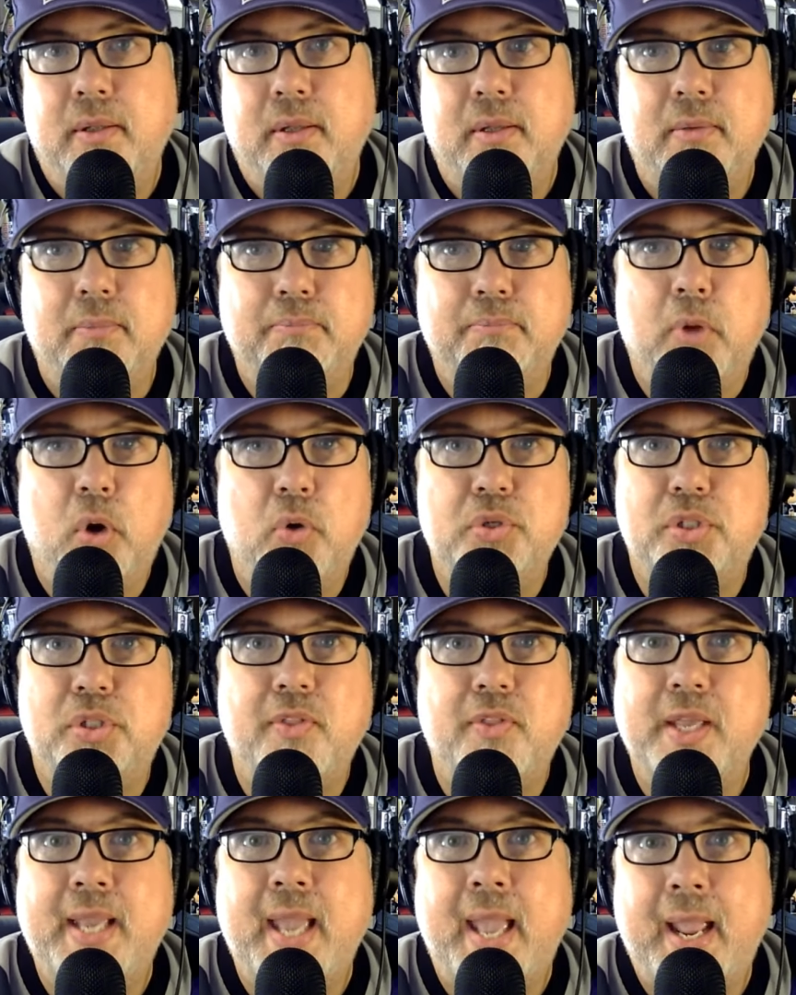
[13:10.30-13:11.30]
most
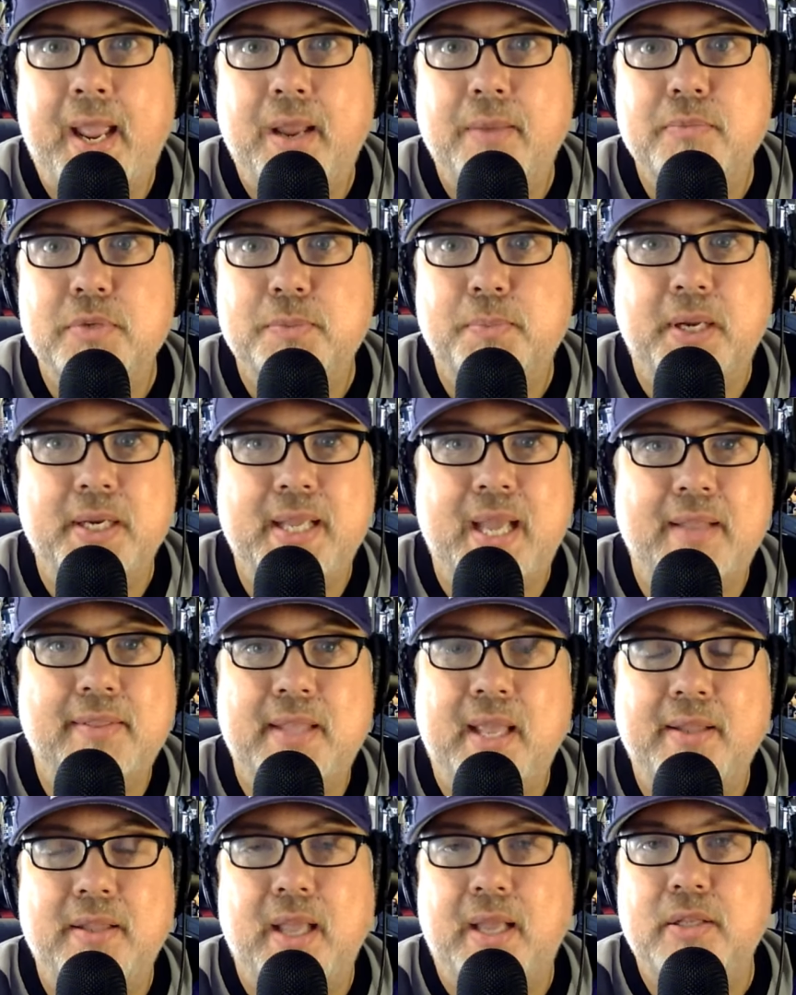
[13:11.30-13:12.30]
of the games, but yet
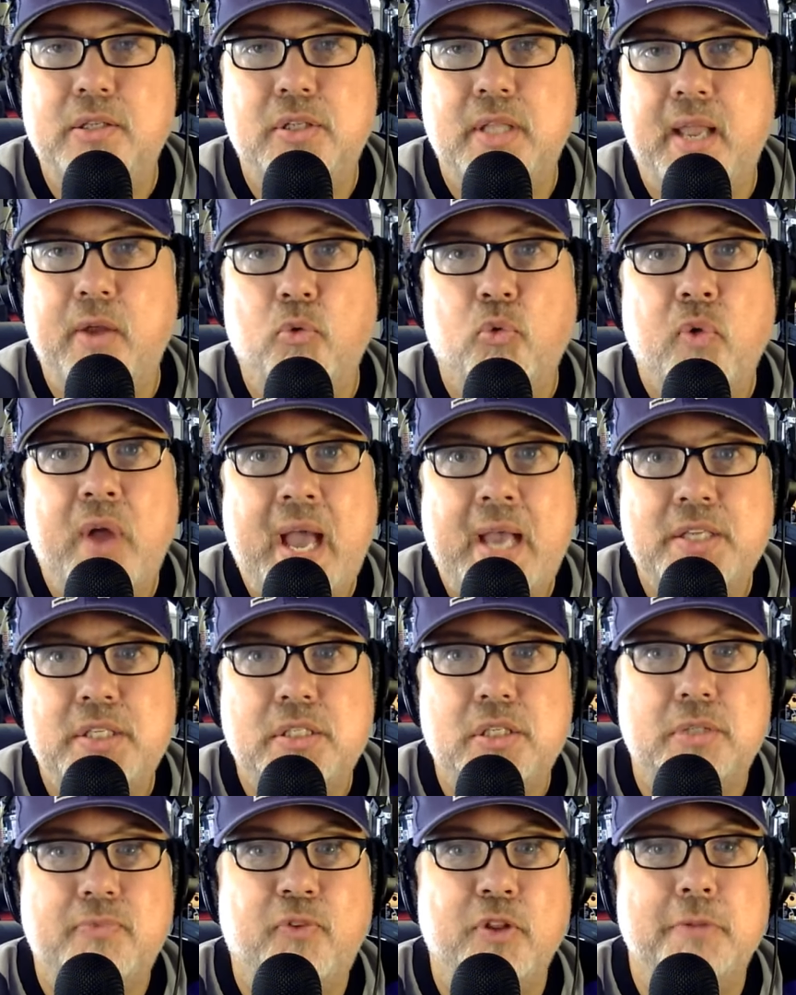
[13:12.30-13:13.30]
they
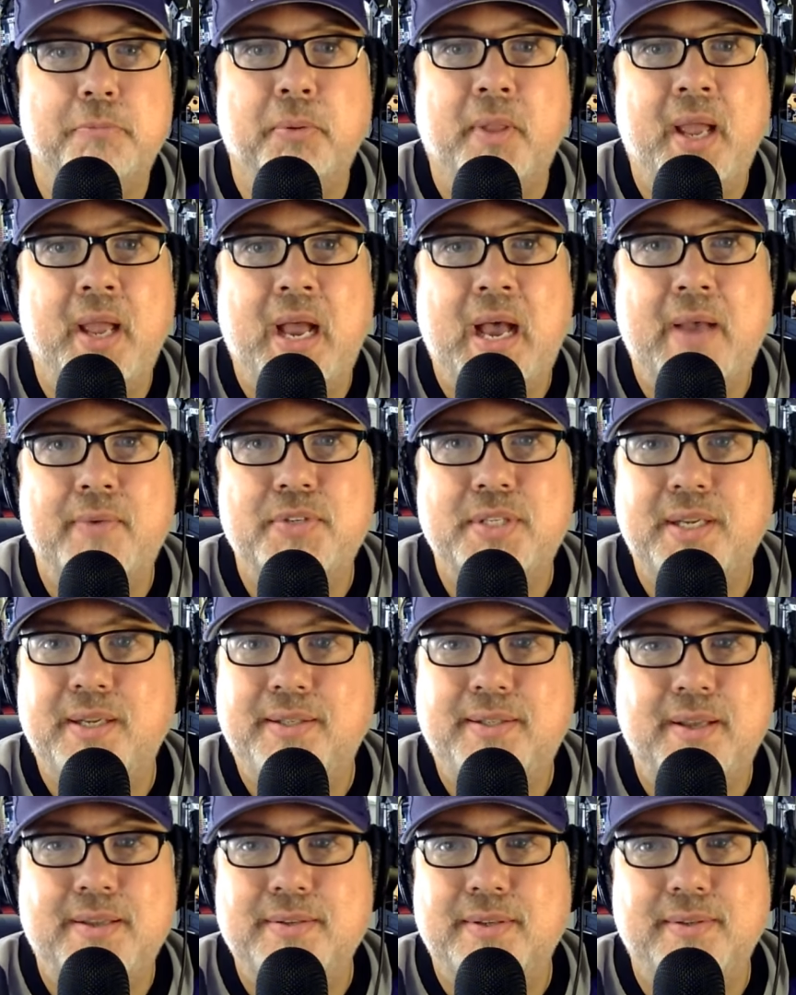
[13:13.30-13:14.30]
rest for the playoffs, and
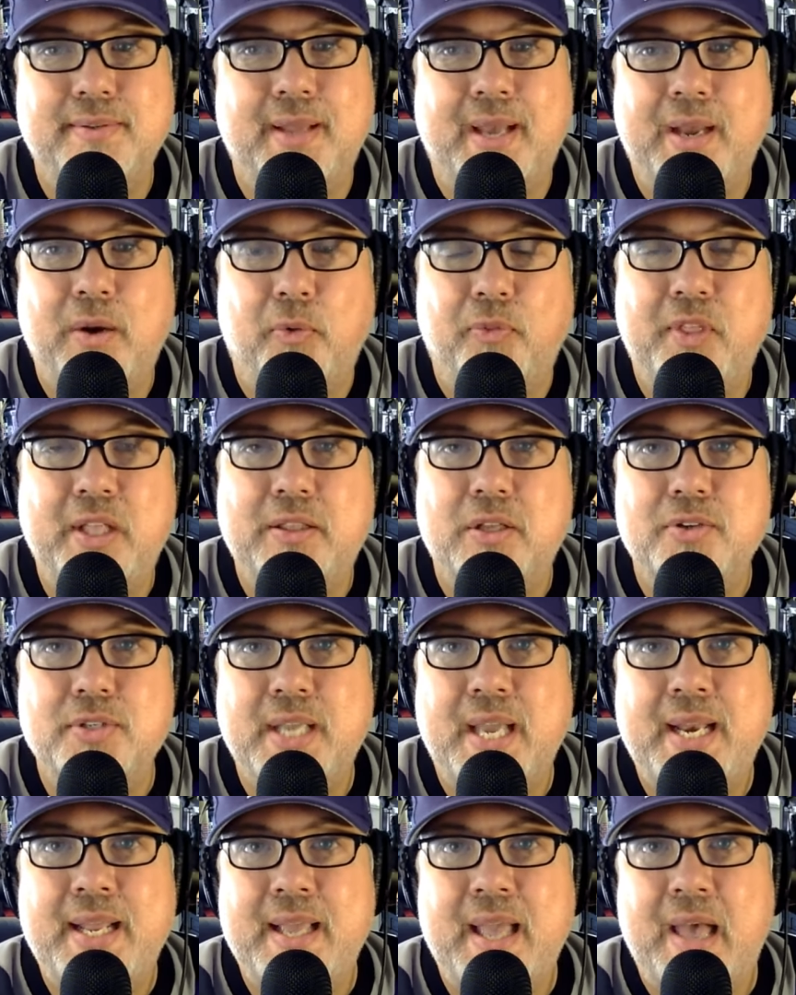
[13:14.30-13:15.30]
I don't think
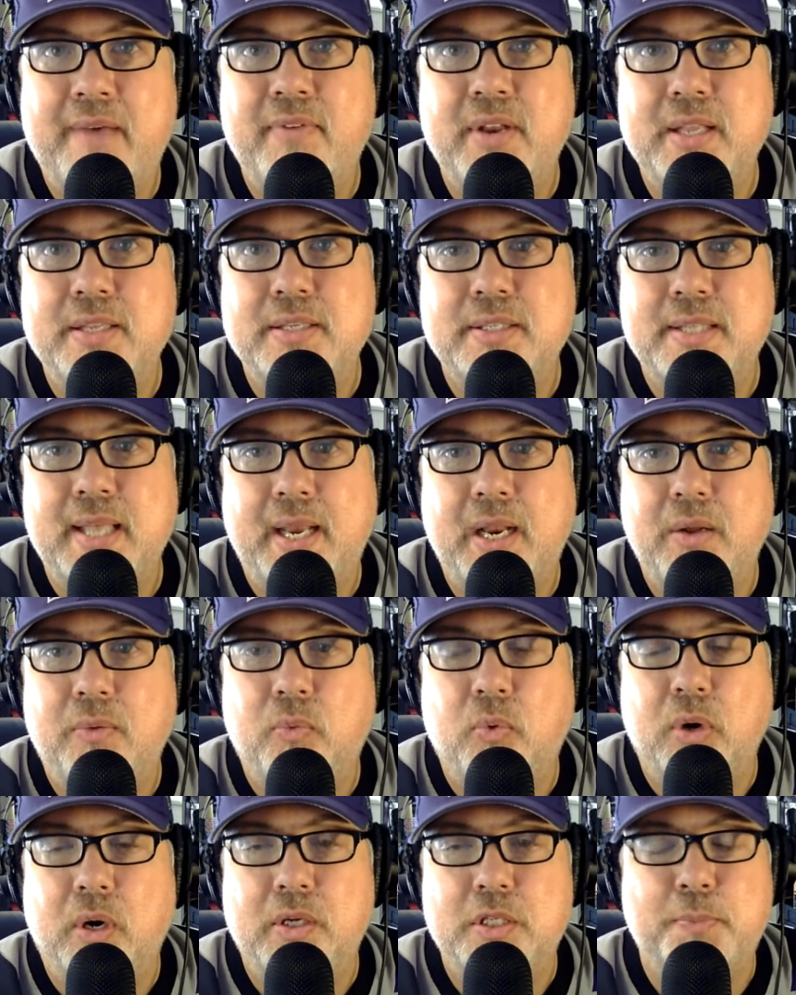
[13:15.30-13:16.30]
there's any evidence that it
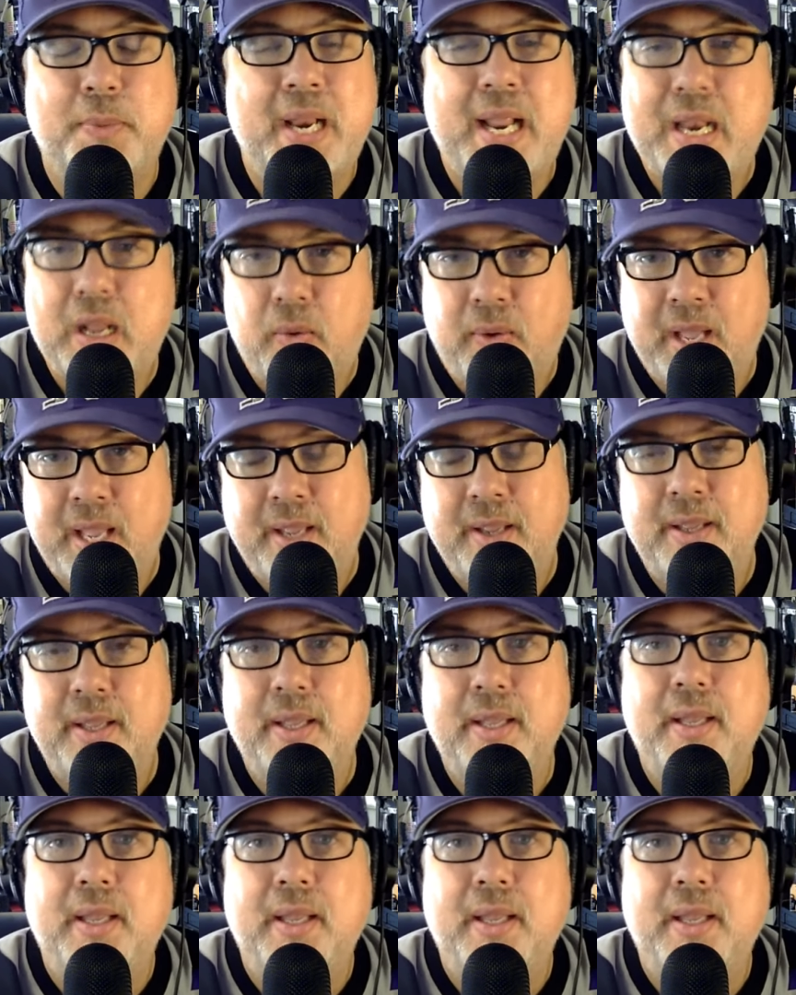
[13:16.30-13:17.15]
works. But anyway,